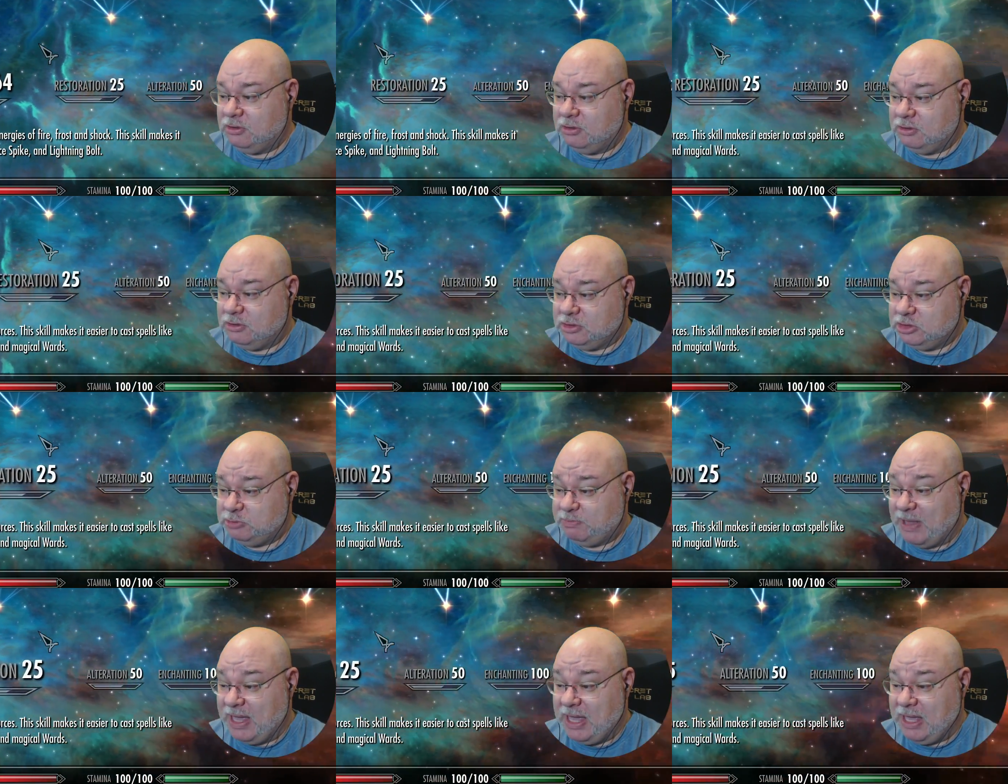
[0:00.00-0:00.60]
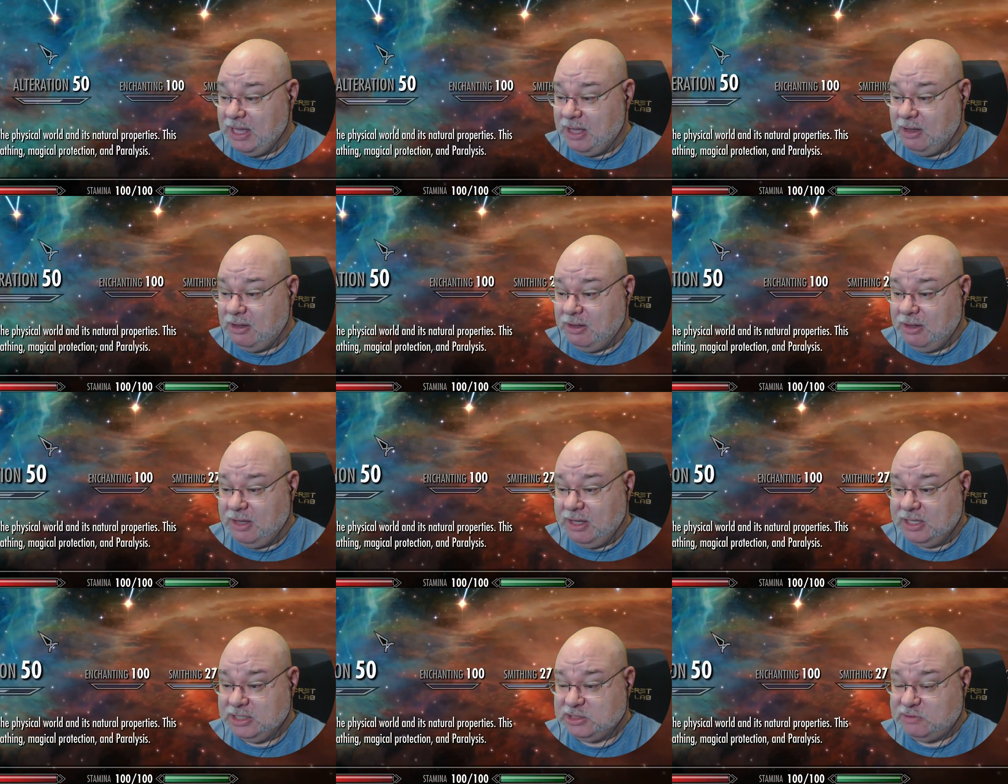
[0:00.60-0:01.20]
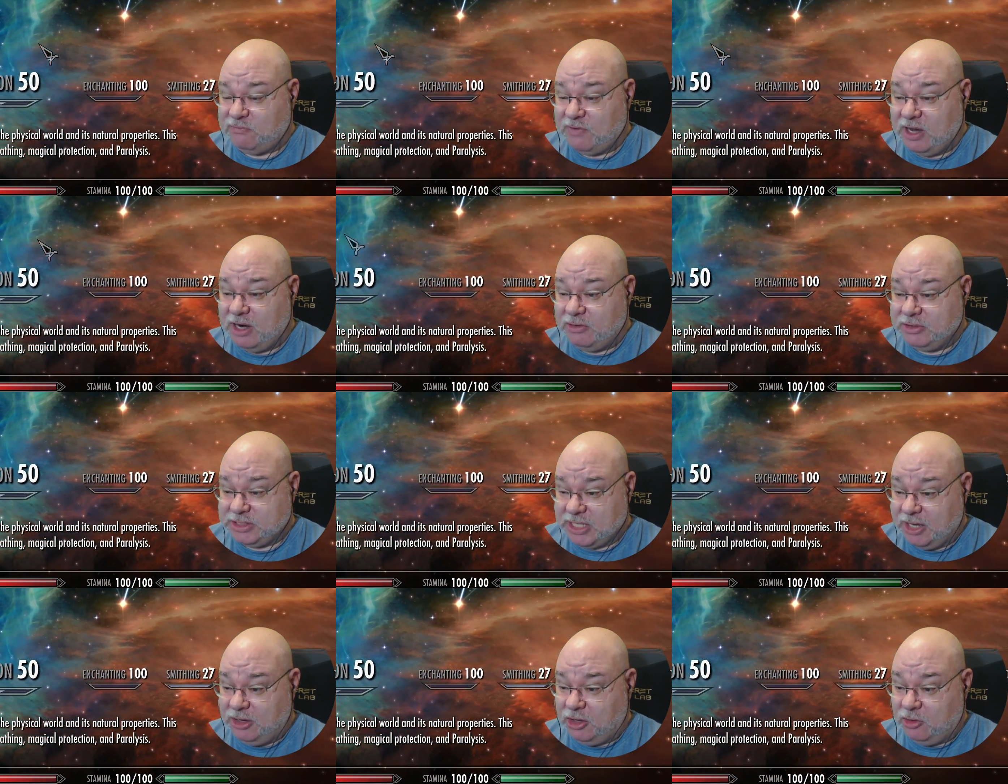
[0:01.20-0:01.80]
spare as far
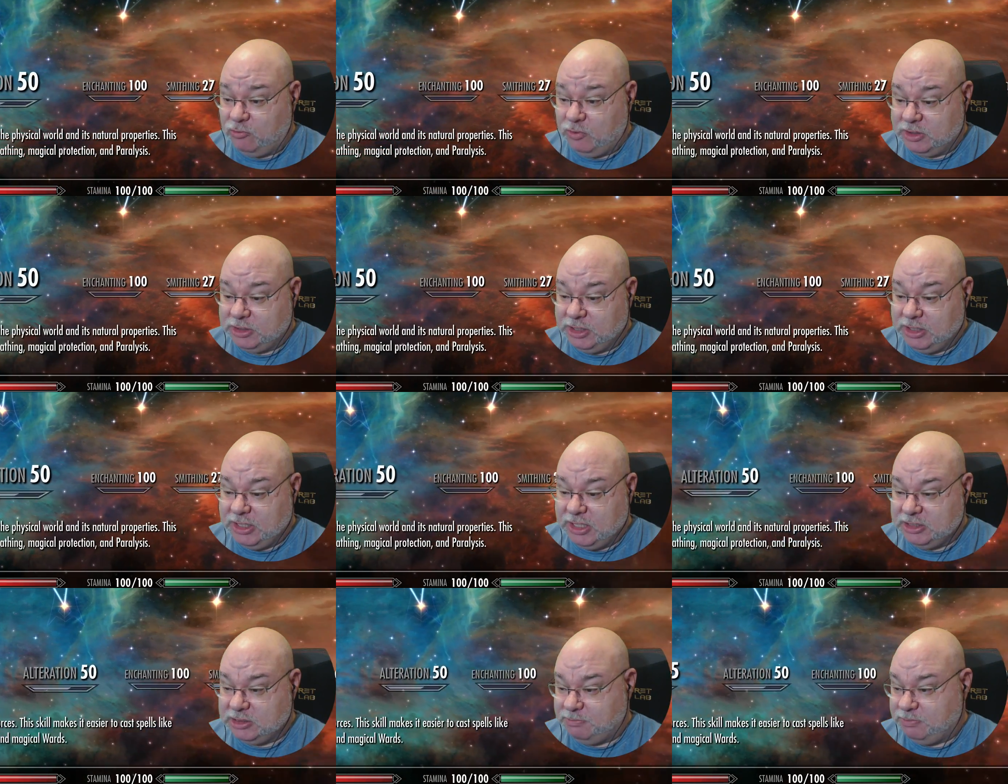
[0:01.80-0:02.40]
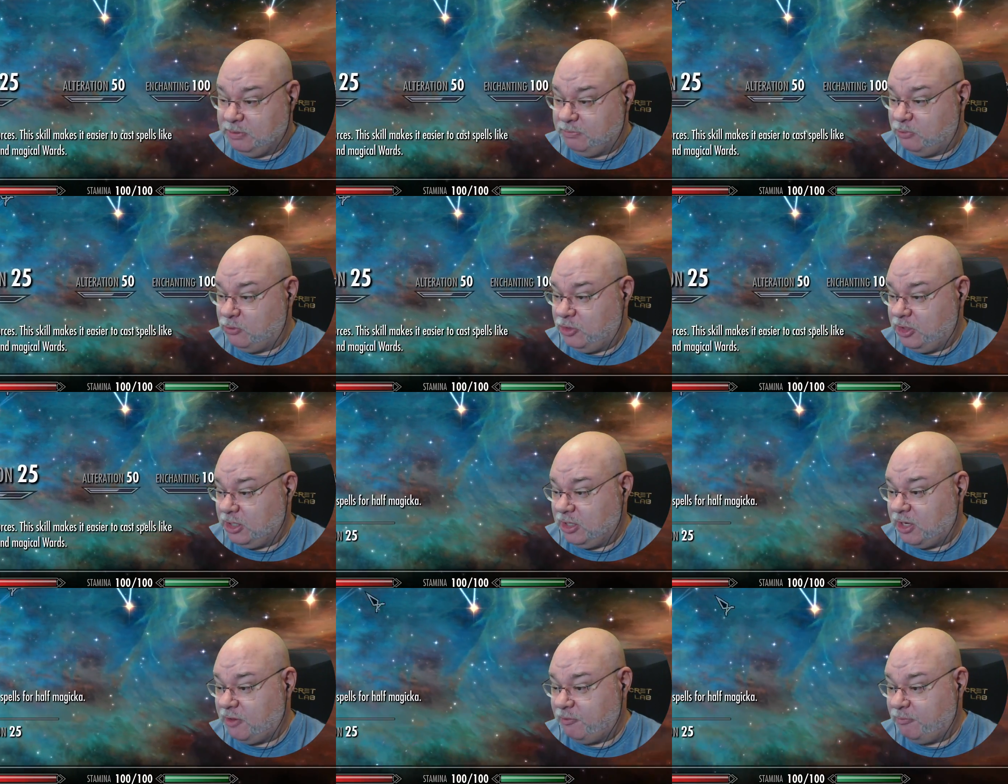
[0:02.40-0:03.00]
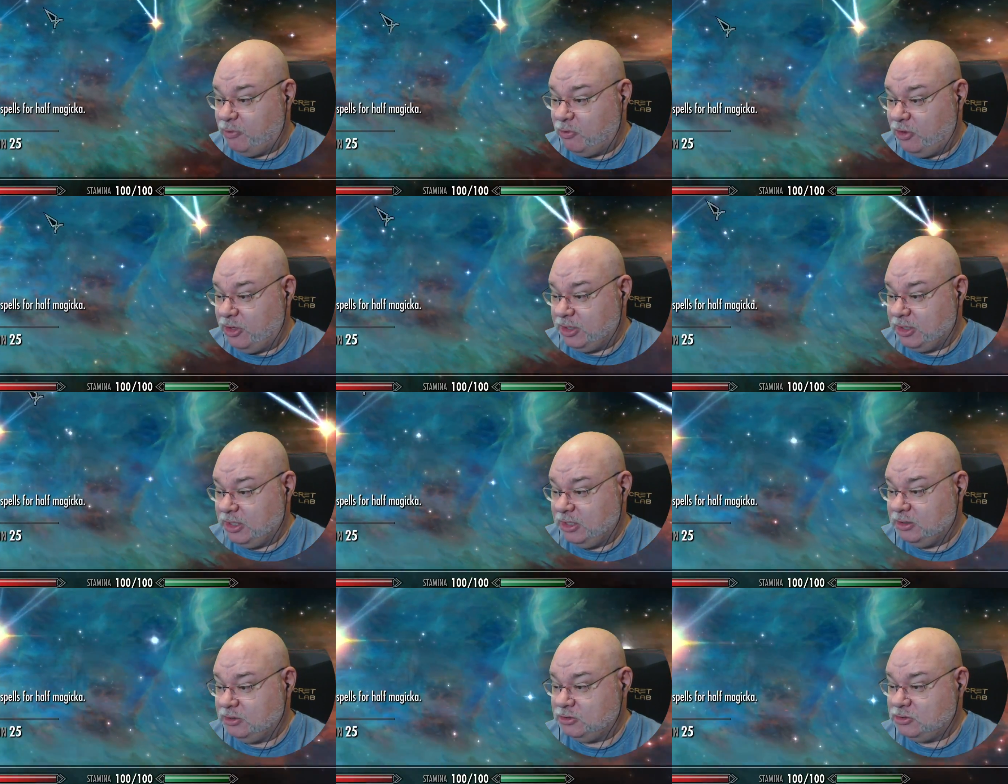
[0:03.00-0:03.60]
as, and I really need to be putting another point
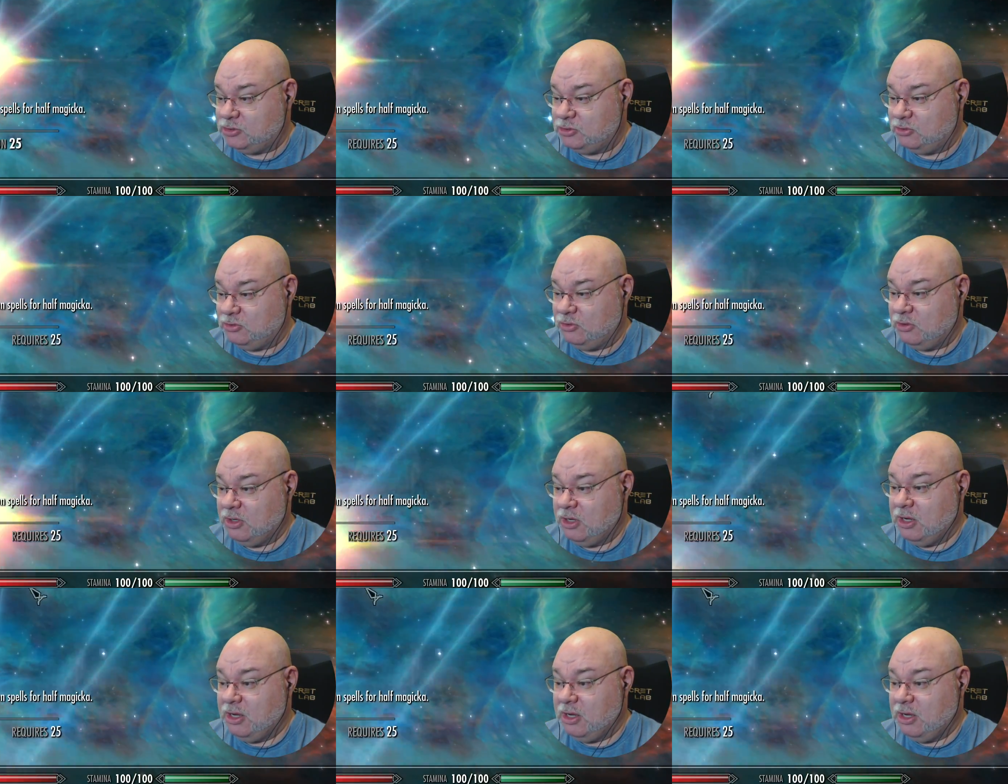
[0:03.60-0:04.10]
into